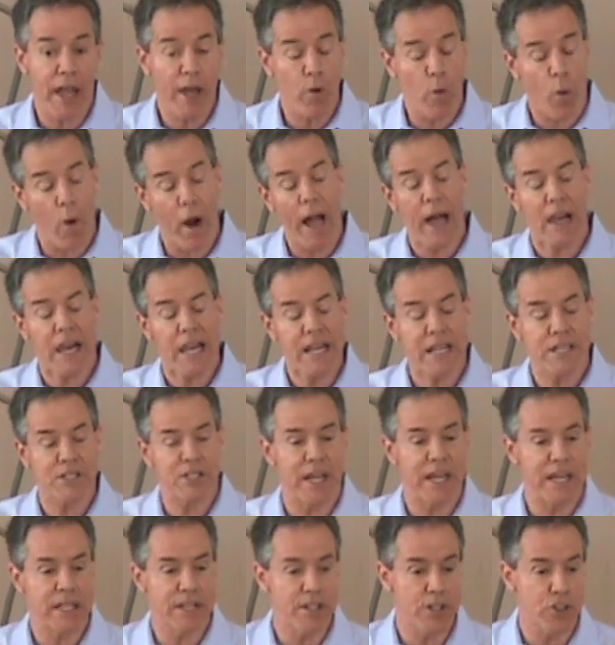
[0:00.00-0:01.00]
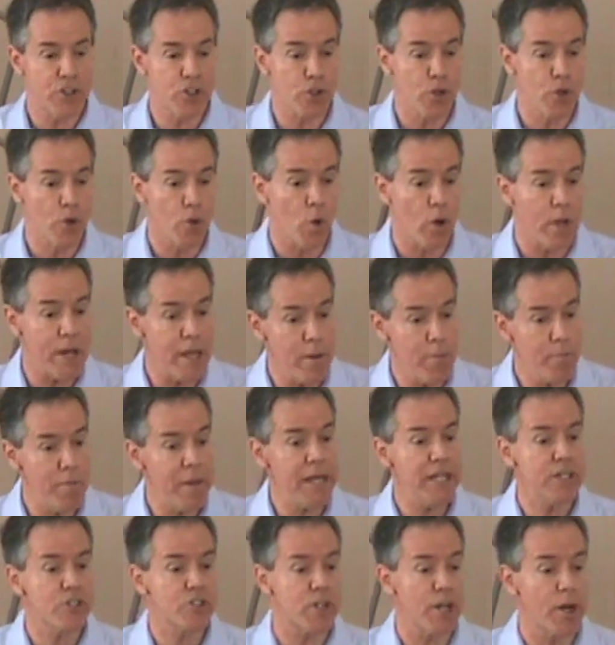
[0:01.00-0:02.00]
And while he is at this school, he
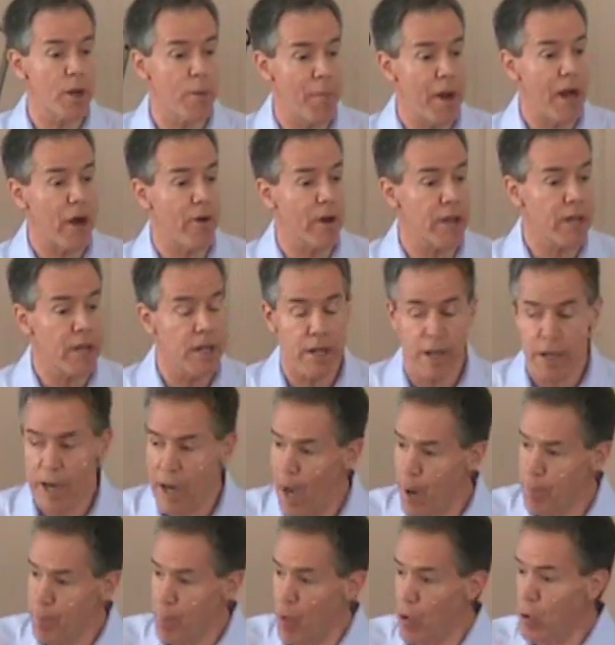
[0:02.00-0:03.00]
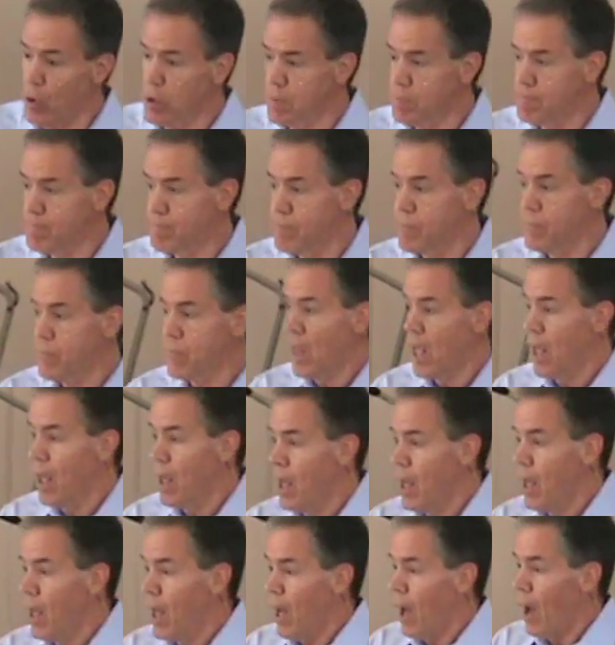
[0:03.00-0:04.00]
meets an American couple
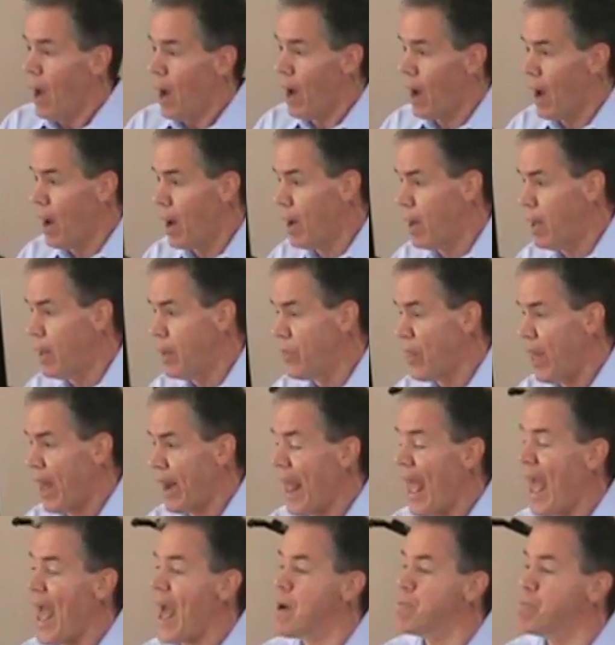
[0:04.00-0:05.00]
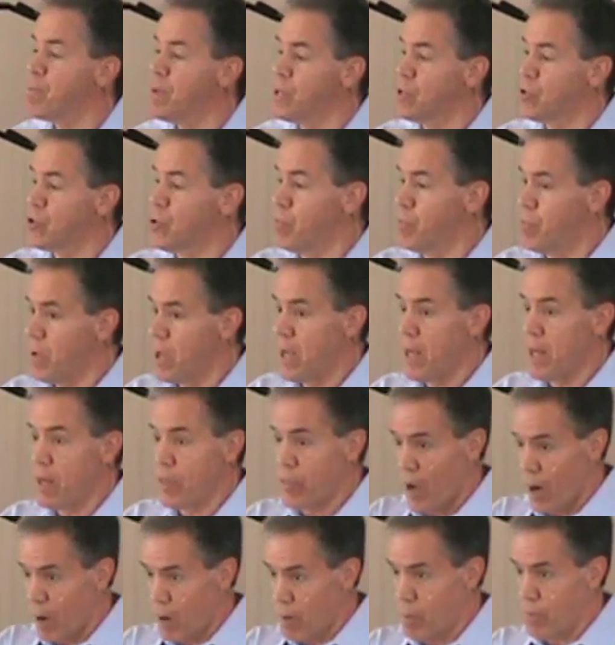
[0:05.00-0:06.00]
uh, that happened to
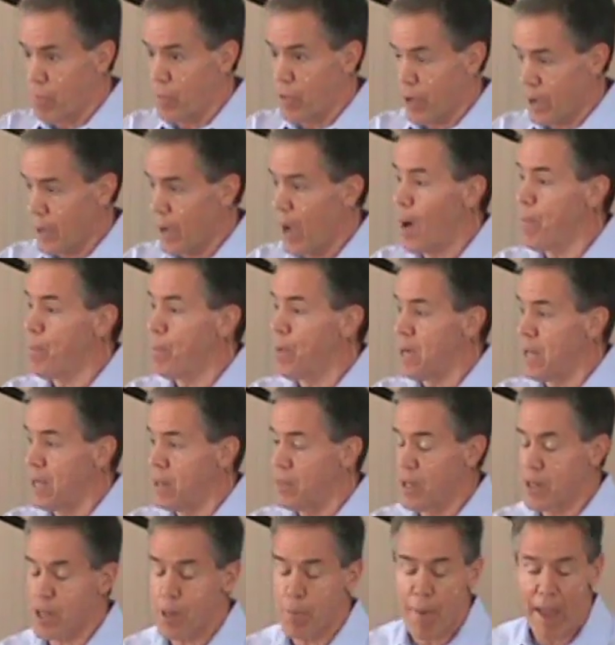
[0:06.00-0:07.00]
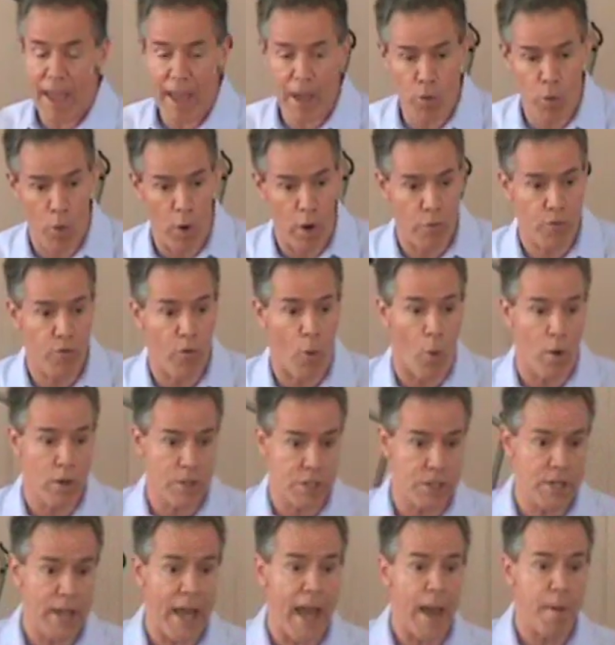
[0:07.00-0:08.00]
be, their, the company that the man worked
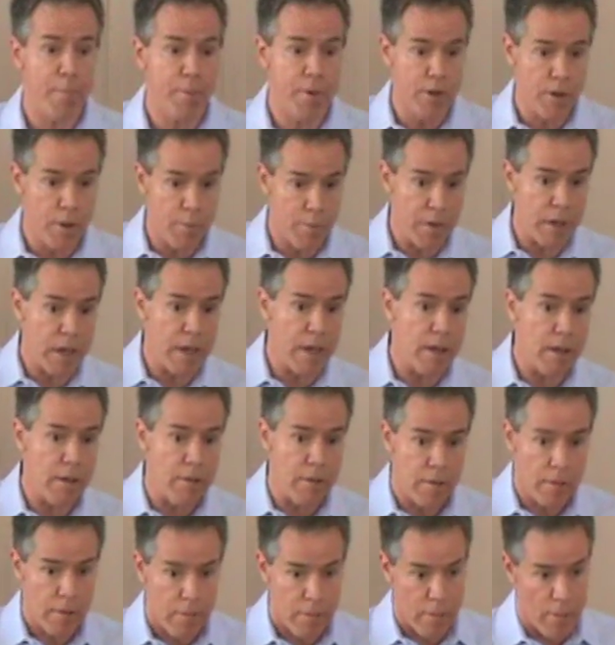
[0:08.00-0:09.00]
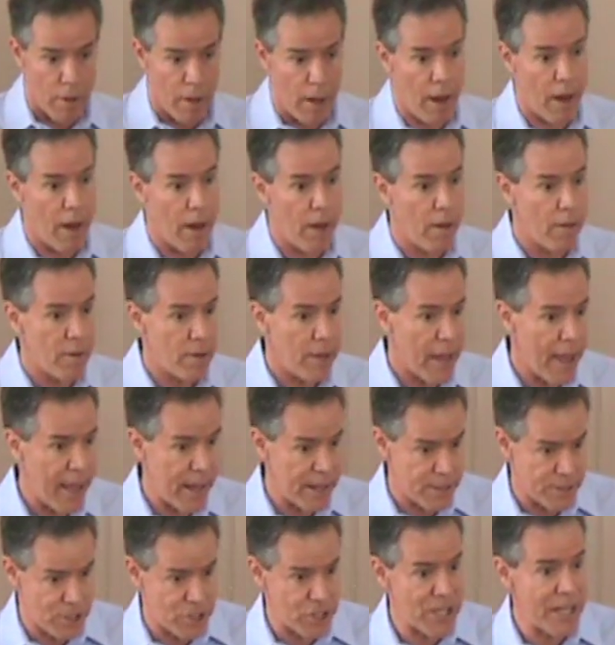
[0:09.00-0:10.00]
for just happened to be uh,
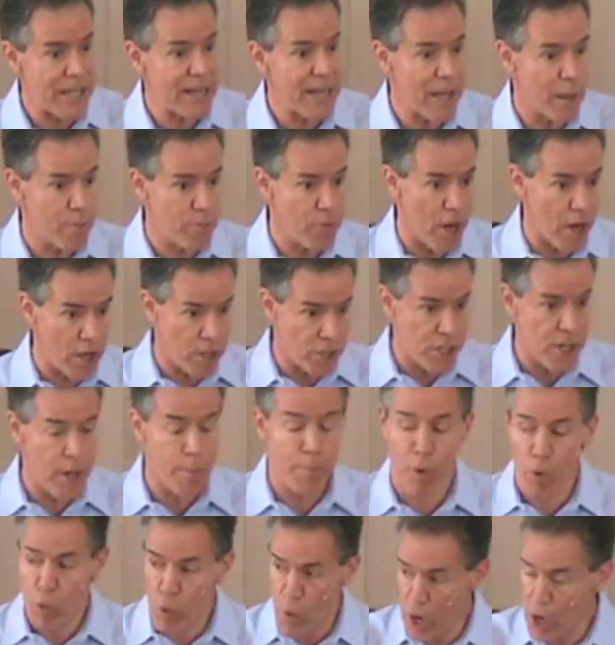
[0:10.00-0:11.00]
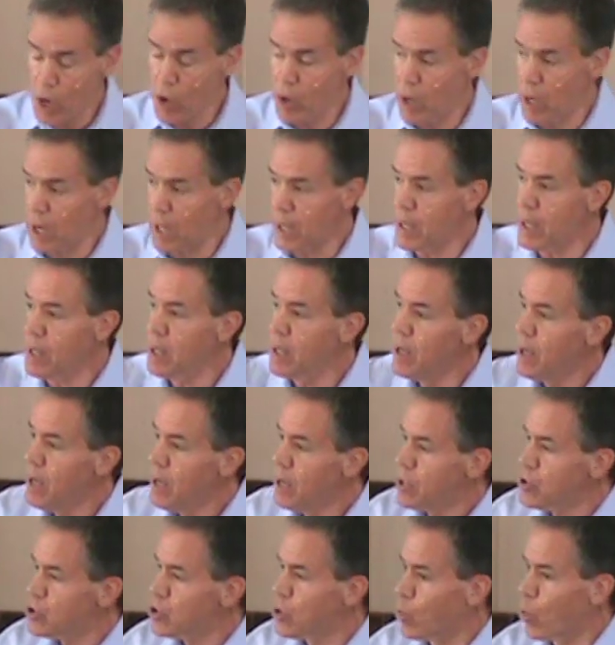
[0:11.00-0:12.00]
had sent him there temporarily
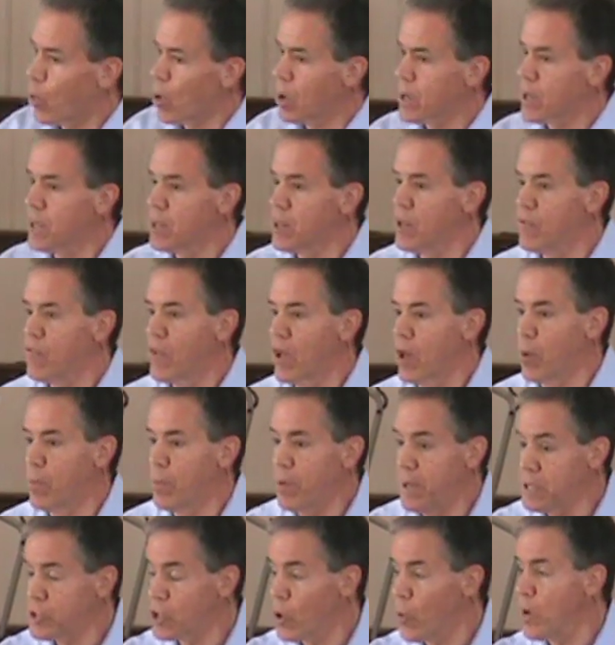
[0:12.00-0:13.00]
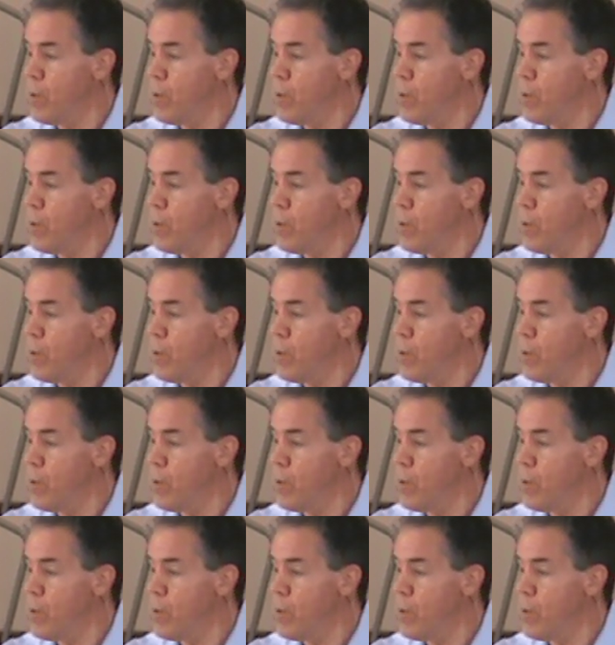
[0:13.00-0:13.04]
to work in the Philippines.